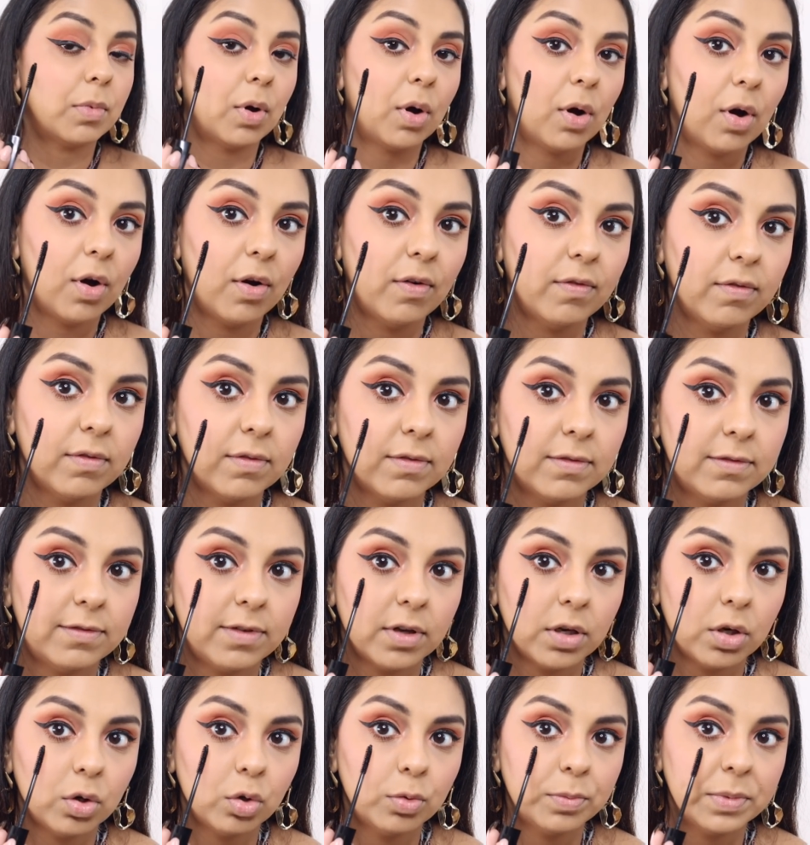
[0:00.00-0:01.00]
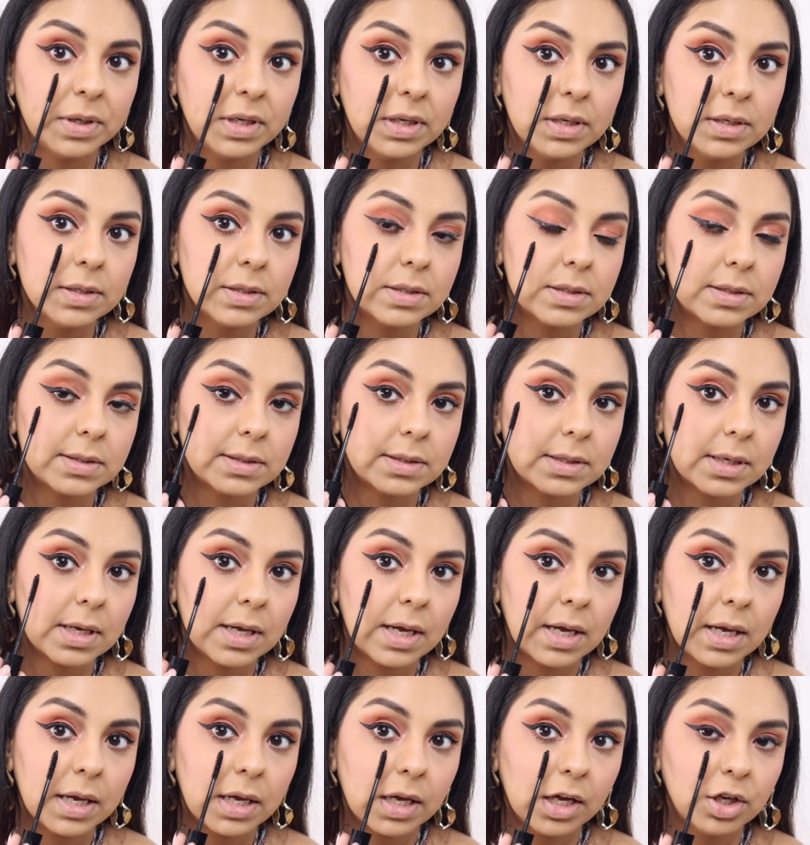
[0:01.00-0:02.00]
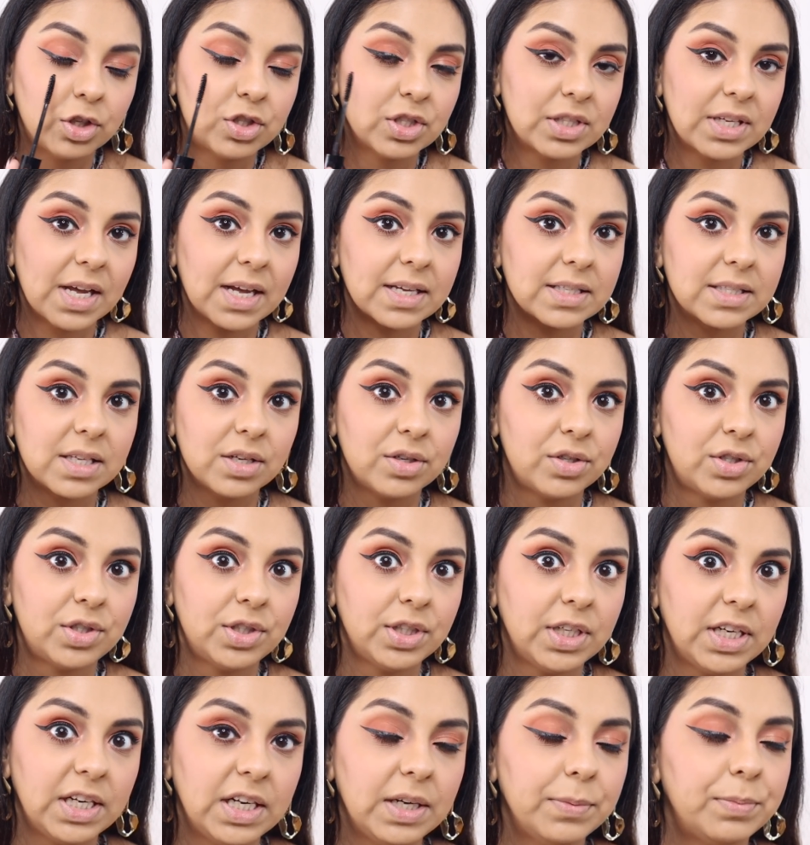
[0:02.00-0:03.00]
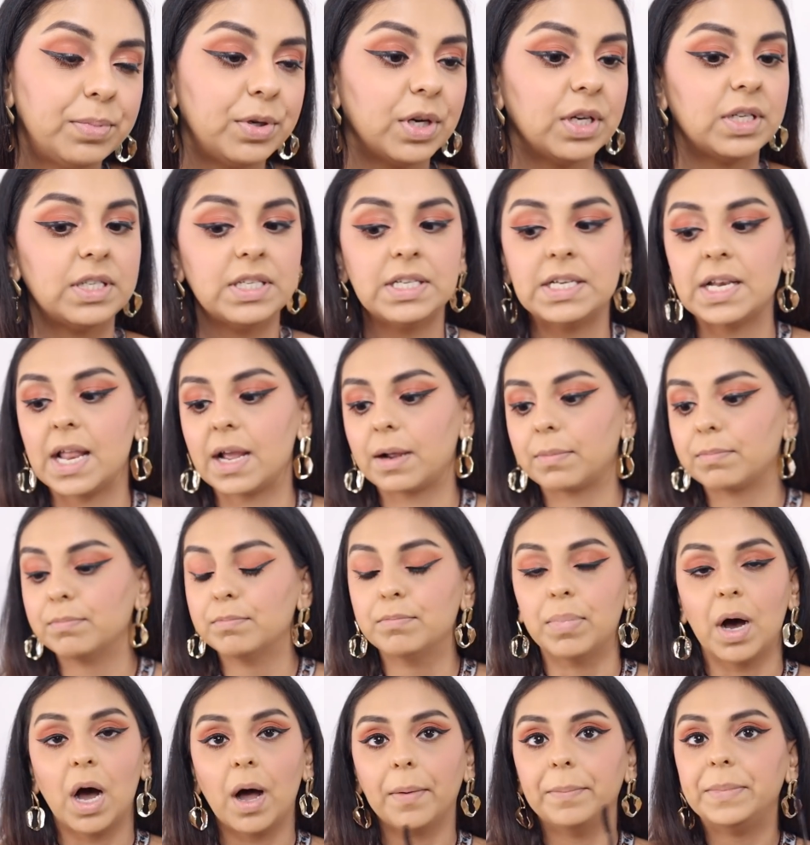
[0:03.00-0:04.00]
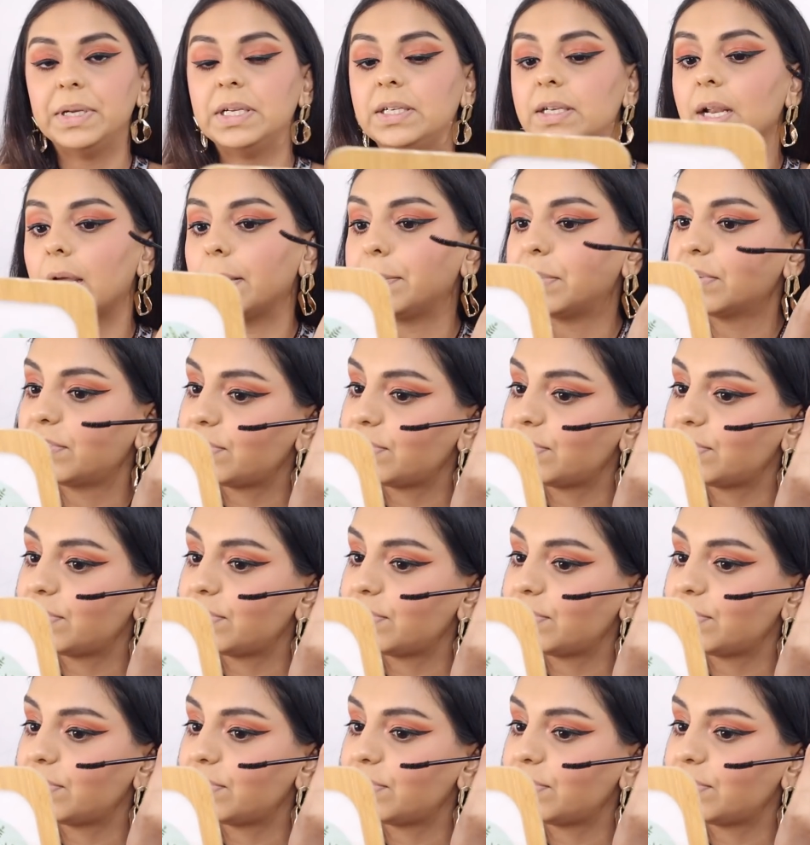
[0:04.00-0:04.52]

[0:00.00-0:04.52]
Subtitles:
more voluminous. It just has a really pretty, like, Barbie type